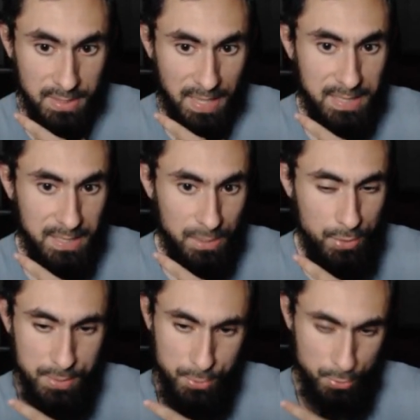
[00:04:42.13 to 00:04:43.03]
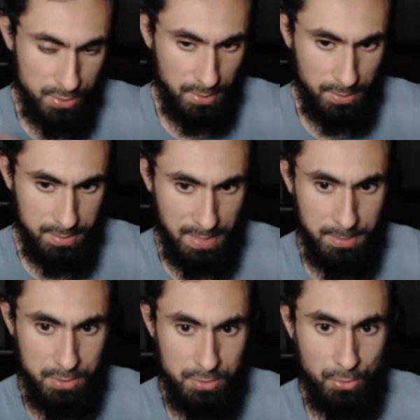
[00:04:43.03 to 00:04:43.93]
and it increases your skill
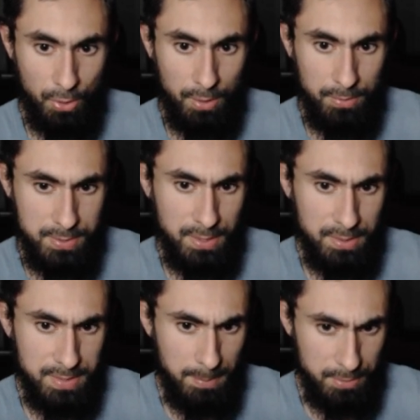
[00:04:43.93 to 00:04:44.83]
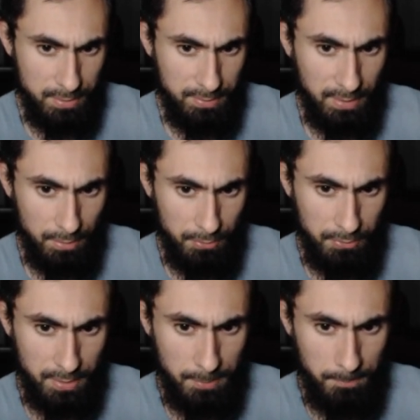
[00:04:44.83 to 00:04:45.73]
damage, or the skill damage I think of
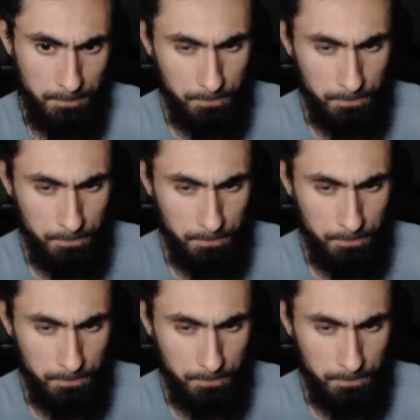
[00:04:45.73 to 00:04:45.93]
the